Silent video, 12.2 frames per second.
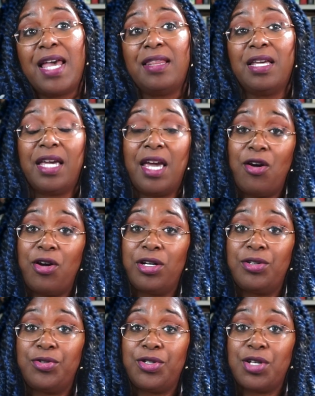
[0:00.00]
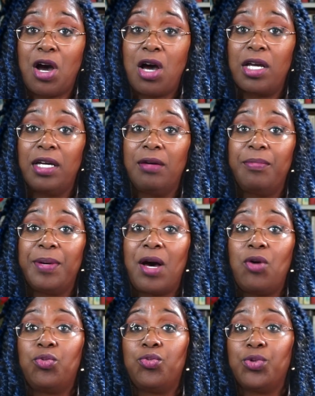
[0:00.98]
and the characters talking
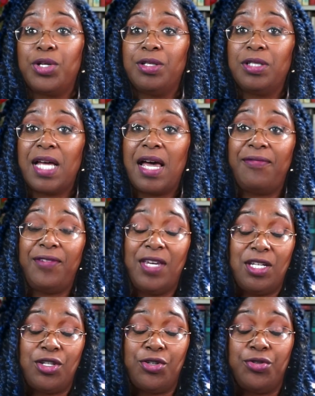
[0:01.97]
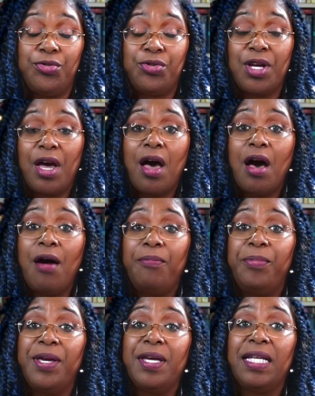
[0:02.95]
about real life issues of
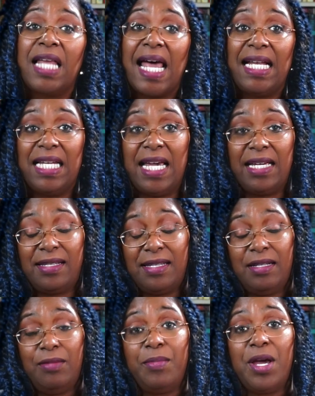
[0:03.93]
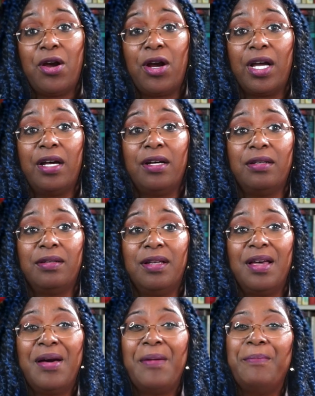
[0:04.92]
being Latinx in America.
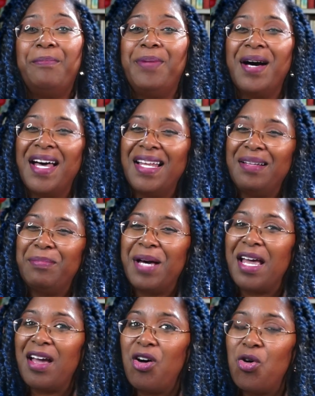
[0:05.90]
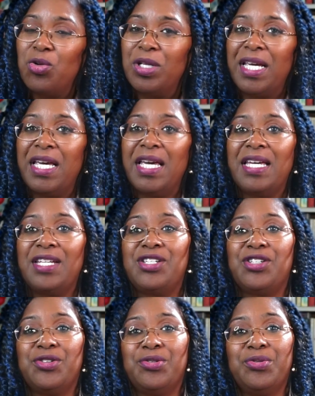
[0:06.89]
My only
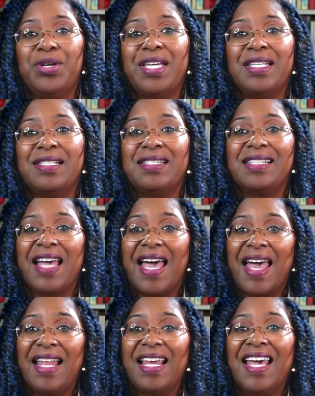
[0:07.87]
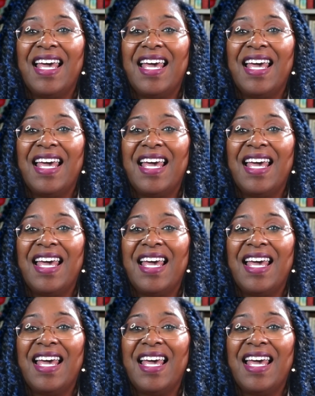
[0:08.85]
issue is that